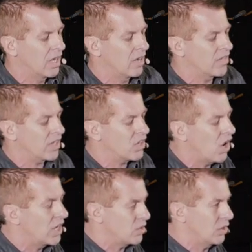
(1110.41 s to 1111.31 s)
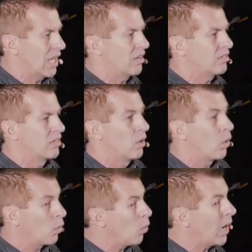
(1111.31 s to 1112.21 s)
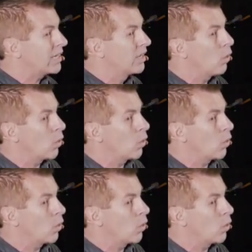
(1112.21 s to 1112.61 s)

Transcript: of the God you love or what